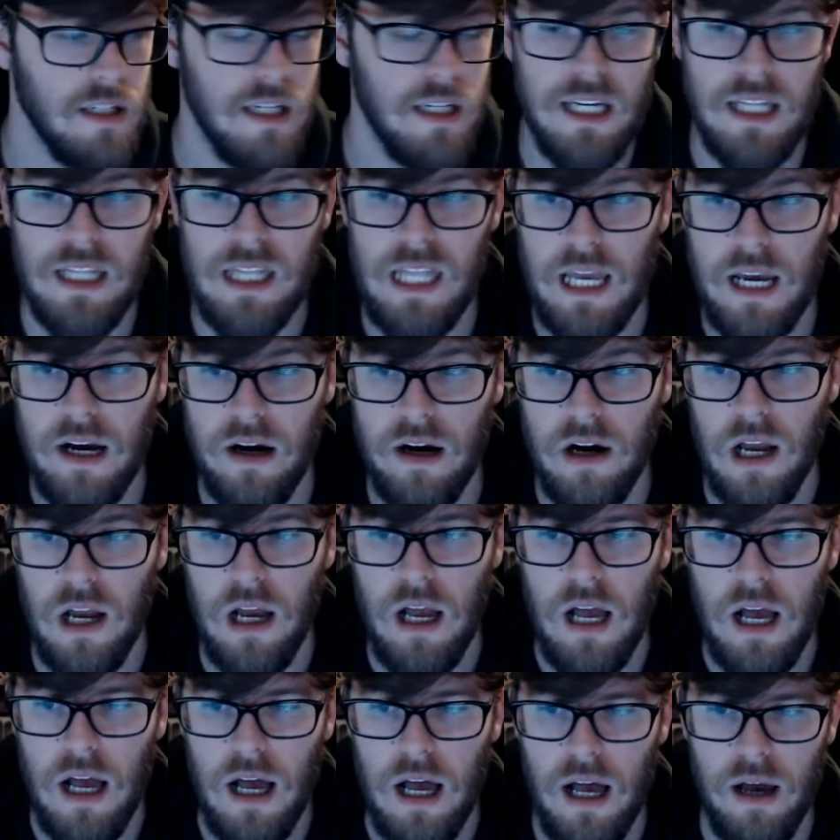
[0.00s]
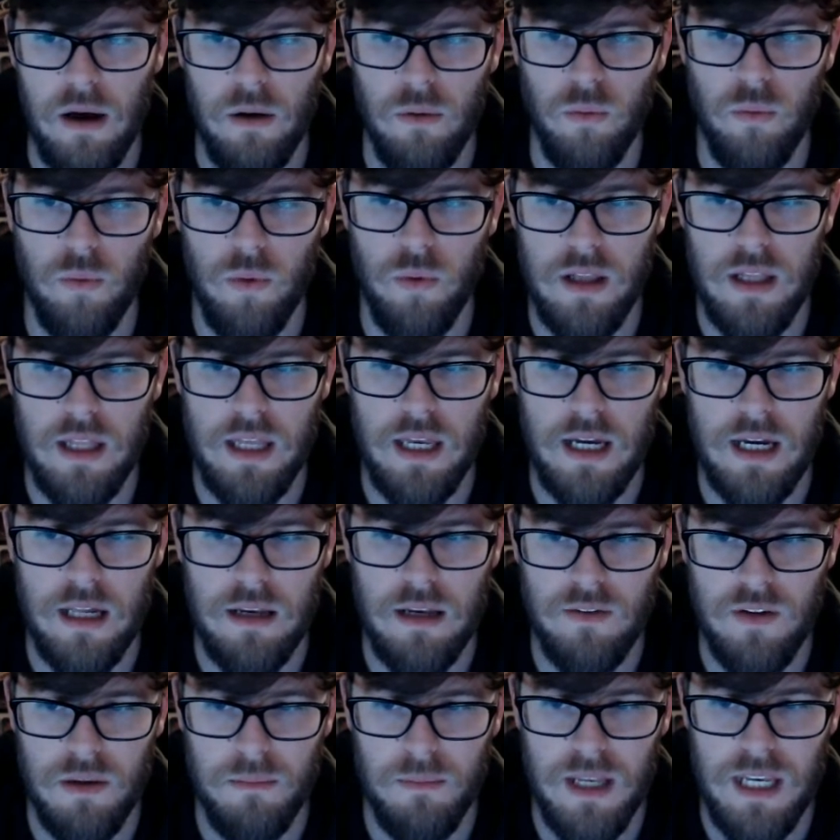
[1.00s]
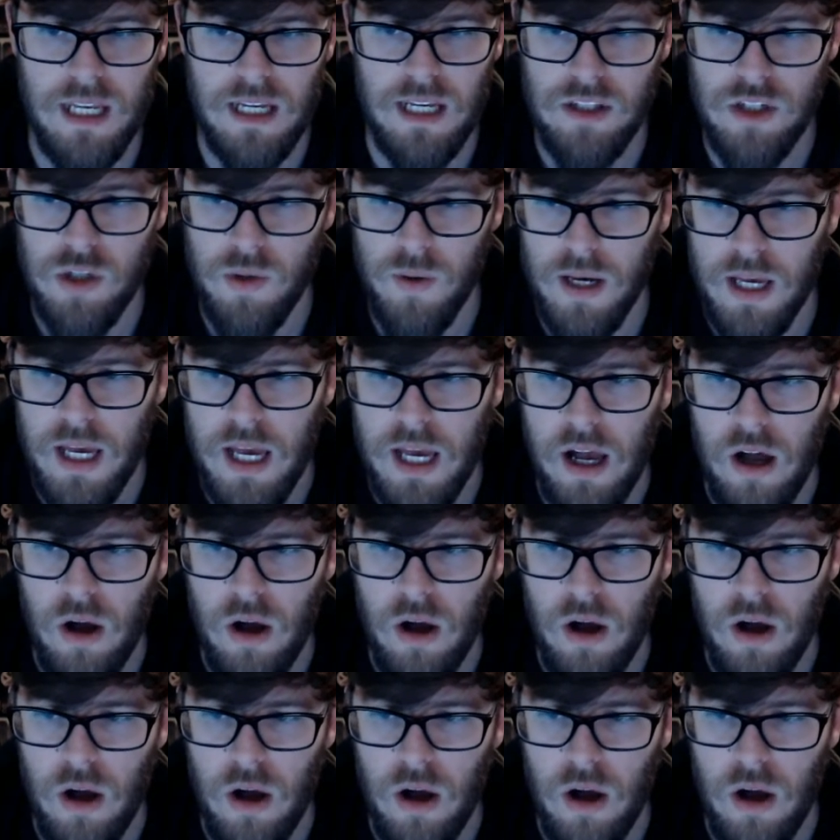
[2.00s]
in there, really kind of committing to it.